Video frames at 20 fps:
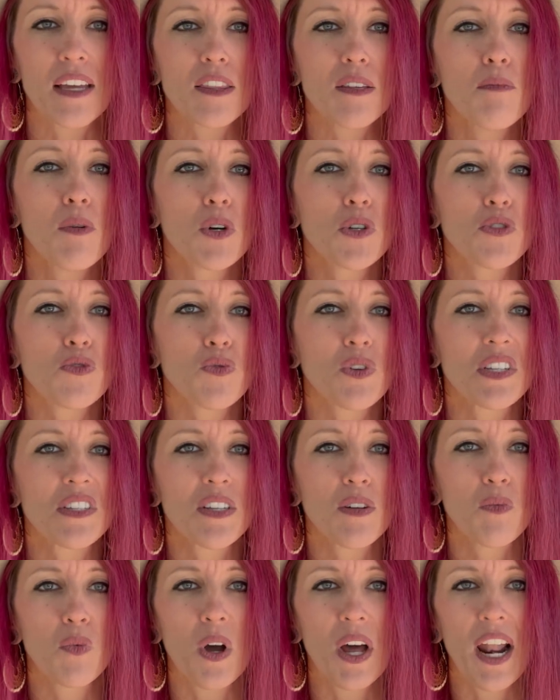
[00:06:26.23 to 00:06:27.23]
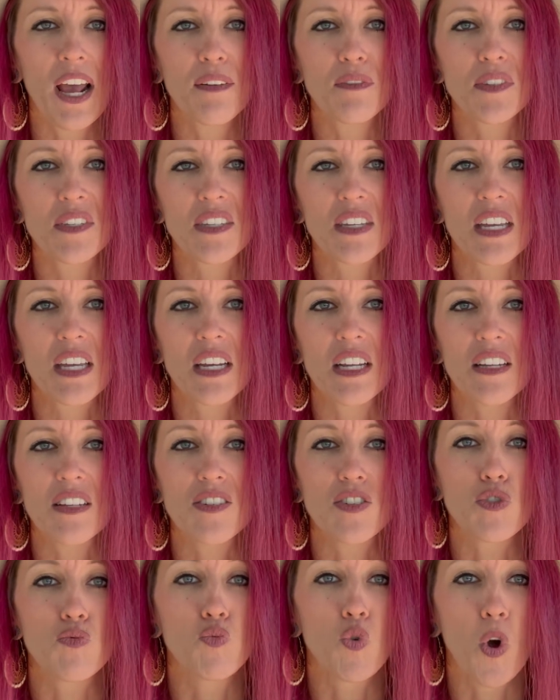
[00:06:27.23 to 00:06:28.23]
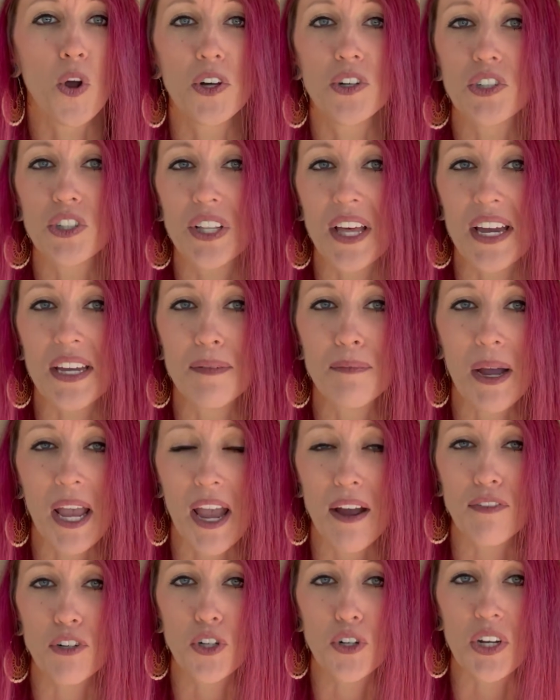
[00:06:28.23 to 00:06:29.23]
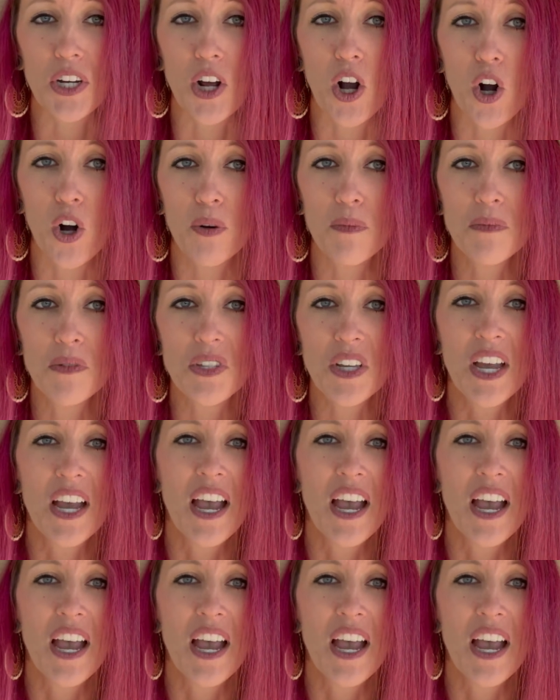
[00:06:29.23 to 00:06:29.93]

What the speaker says: the most recent one I've seen is the Royal Glen by Evergreen Homes,